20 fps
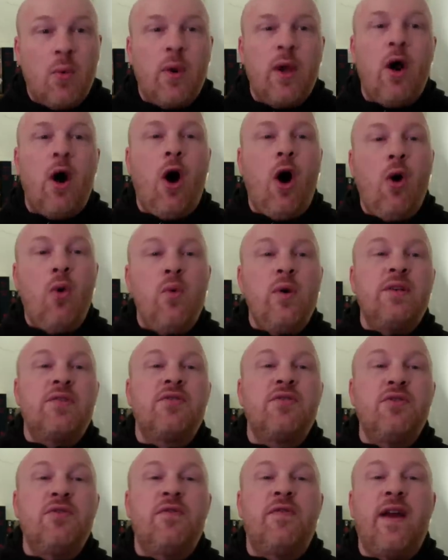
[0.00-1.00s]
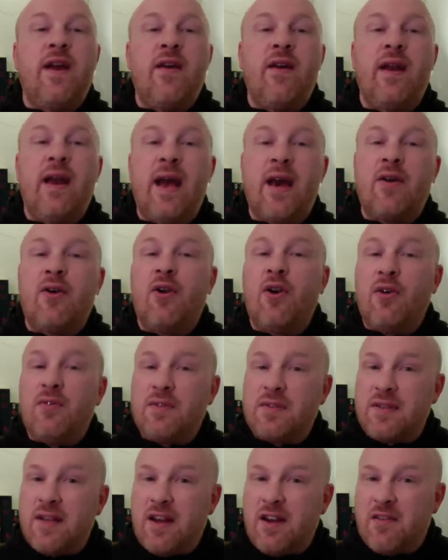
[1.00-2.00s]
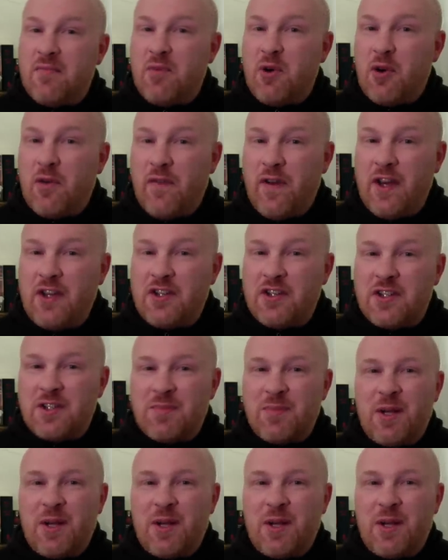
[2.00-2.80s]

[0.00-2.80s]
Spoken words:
We always knew Verin had her own set of motivations,